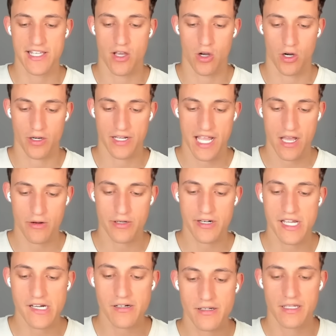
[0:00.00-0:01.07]
hard counter
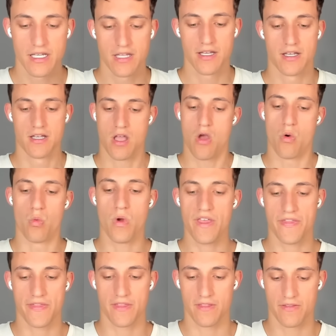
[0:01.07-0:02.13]
here
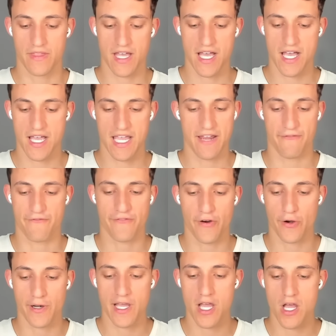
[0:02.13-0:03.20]
with the
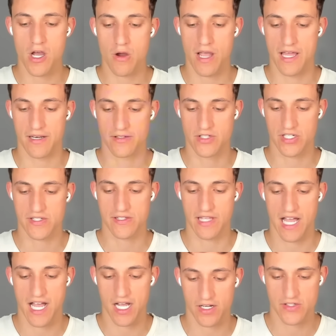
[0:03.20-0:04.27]
Inferno and just
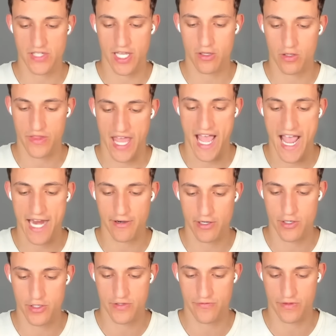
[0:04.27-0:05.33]
the Hog Cycle, the
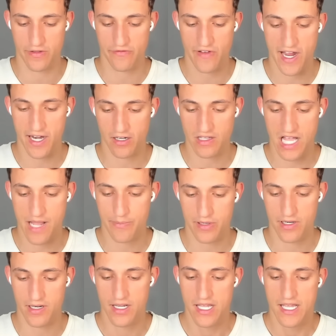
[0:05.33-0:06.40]
arrows for the Fire
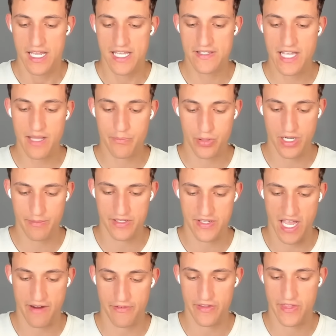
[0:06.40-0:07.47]
Clapper. He's got pretty much
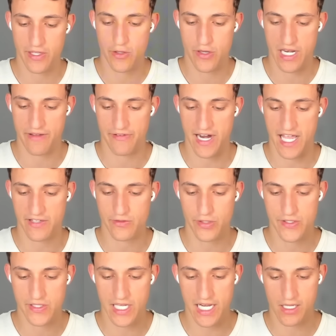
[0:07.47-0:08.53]
everything you could ever ask for.
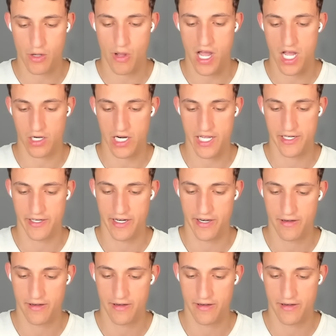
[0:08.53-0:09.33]
He's got to go Hog Rider.